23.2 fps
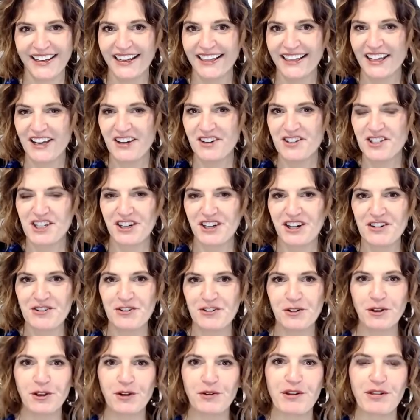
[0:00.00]
Hello, Sherry
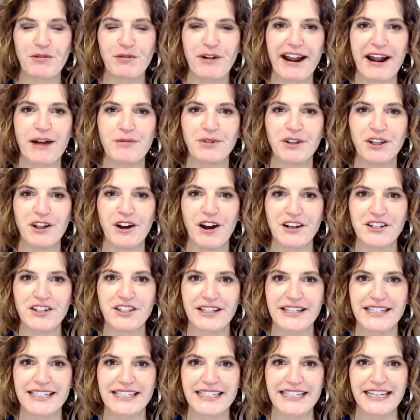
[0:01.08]
Truhlar with Red Apple
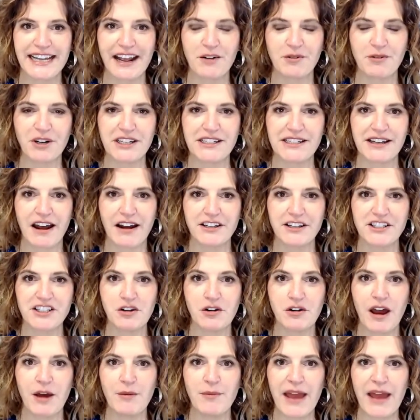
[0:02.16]
Auctions. Today, I want to talk to
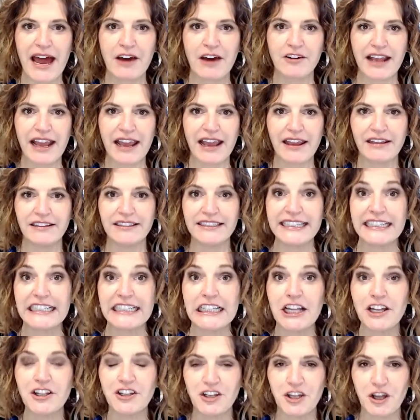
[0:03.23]
you about a
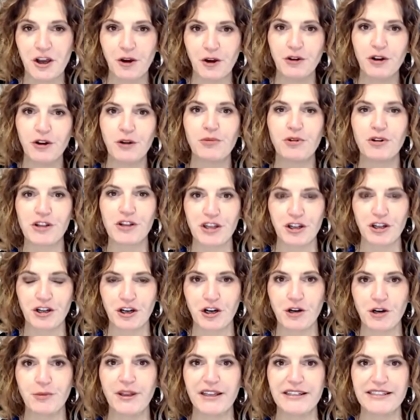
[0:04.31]
little known
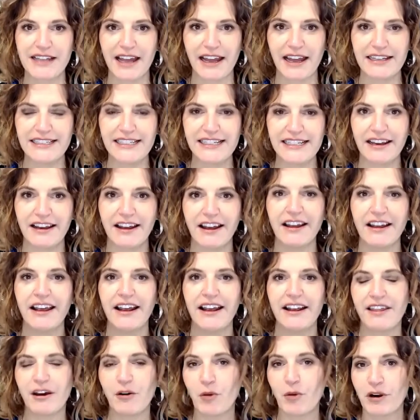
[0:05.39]
procurement idea
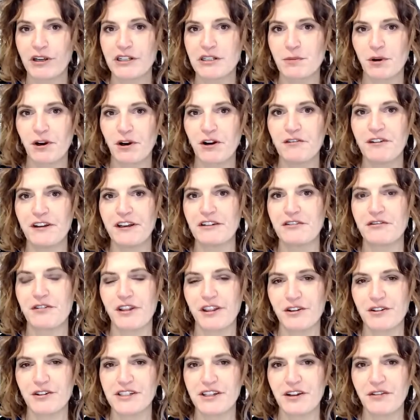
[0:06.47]
that works perfect for
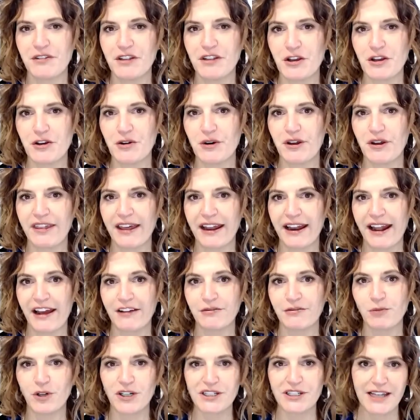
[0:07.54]
those of you that
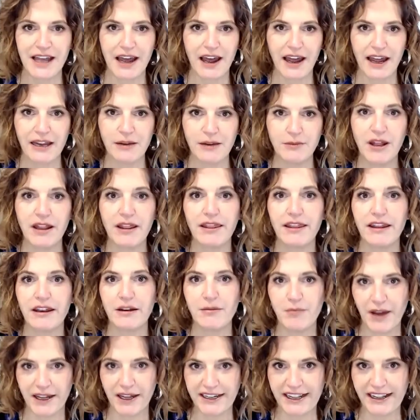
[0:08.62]
have more time
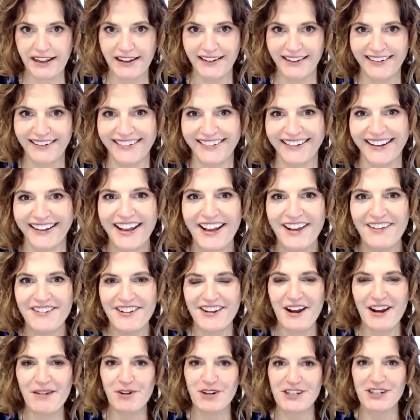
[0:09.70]
than money. if you
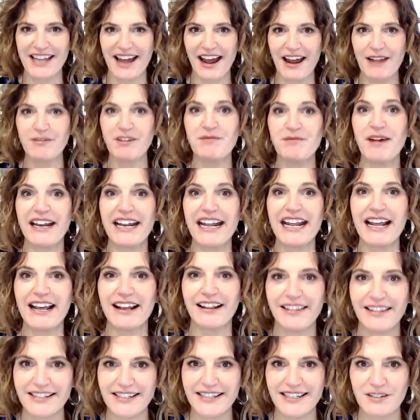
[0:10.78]
got more time than money,
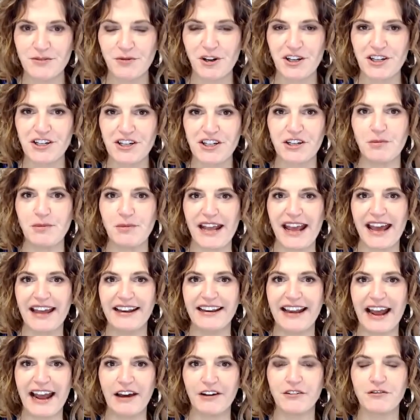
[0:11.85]
this is where you should be
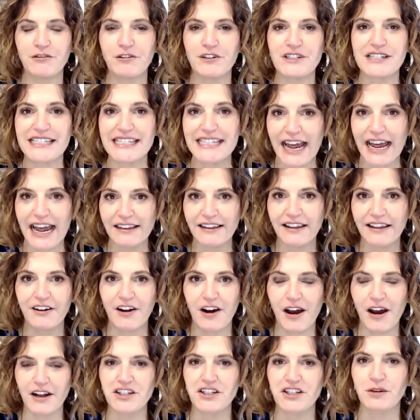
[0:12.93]
heading out for silent
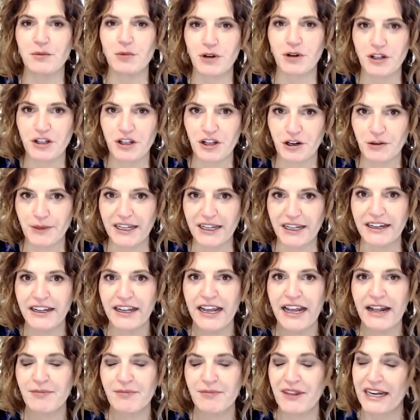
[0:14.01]
auction procurement.
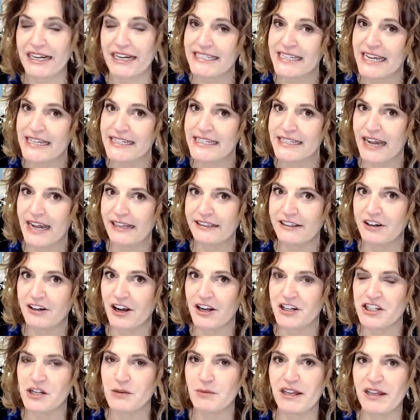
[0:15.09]
And I say silent
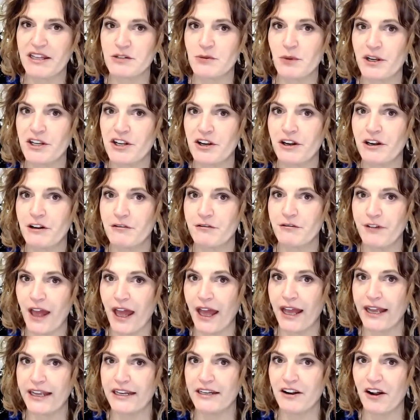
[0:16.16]
auction because what you're going to
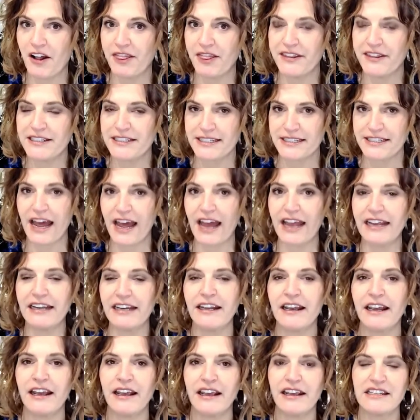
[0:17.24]
find on this site
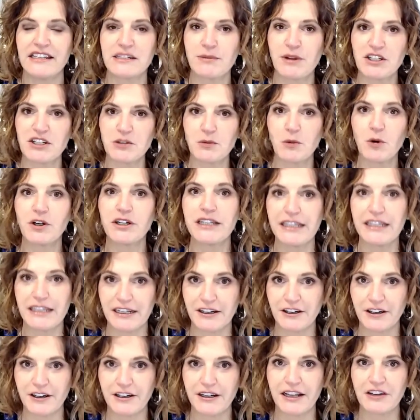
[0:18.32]
is much more
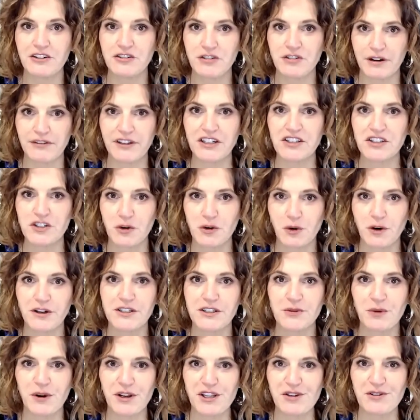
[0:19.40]
geared and driven
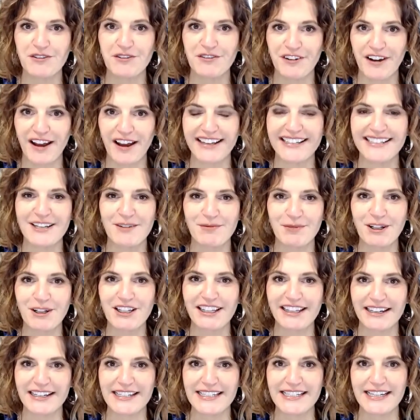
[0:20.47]
towards what you would find
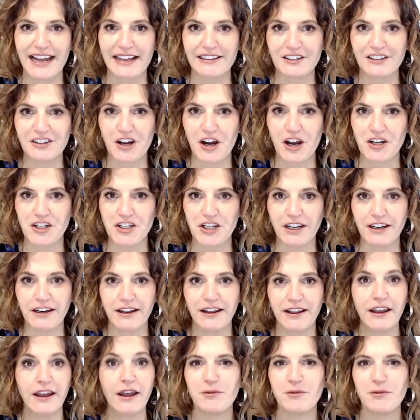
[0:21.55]
typically in a silent auction.